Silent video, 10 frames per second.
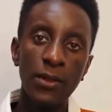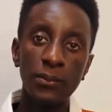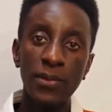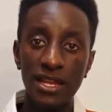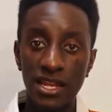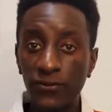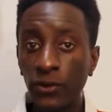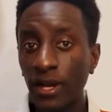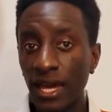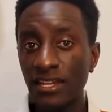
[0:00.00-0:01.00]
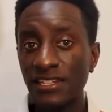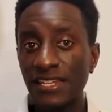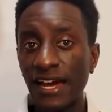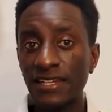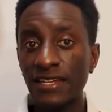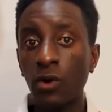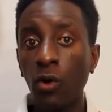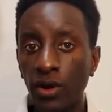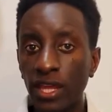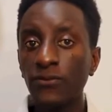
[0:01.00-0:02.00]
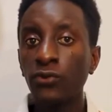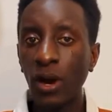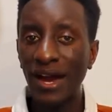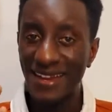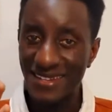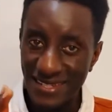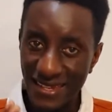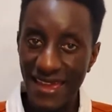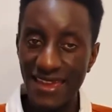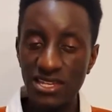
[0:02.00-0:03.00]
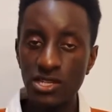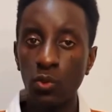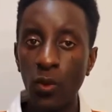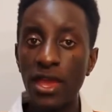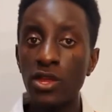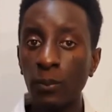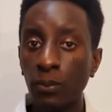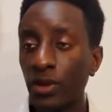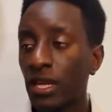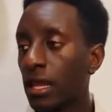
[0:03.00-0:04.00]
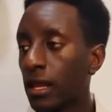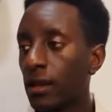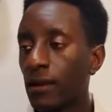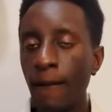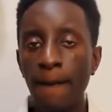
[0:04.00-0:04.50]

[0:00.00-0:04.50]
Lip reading: But if you're getting started, or if you're at a stage where you're putting in,